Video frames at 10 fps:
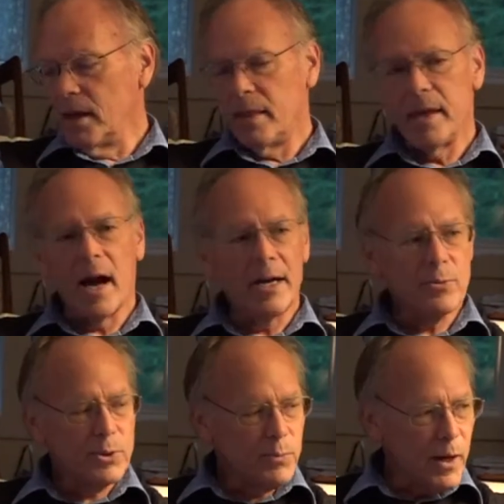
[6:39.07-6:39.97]
The eyes
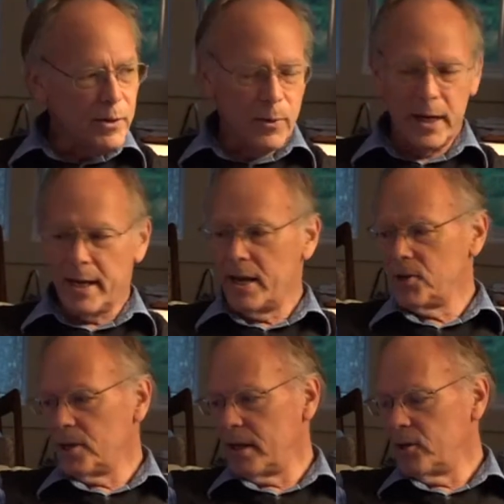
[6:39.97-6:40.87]
respond to
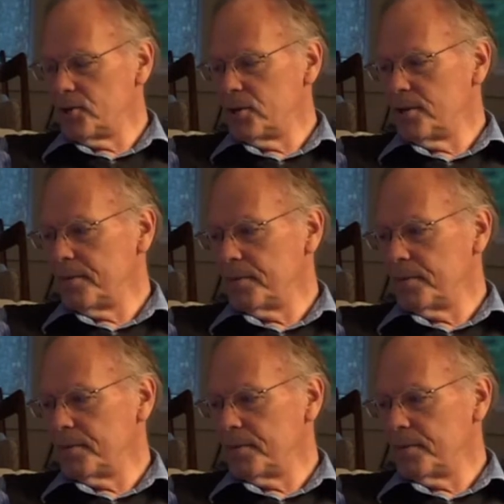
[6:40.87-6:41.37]
radiation energy,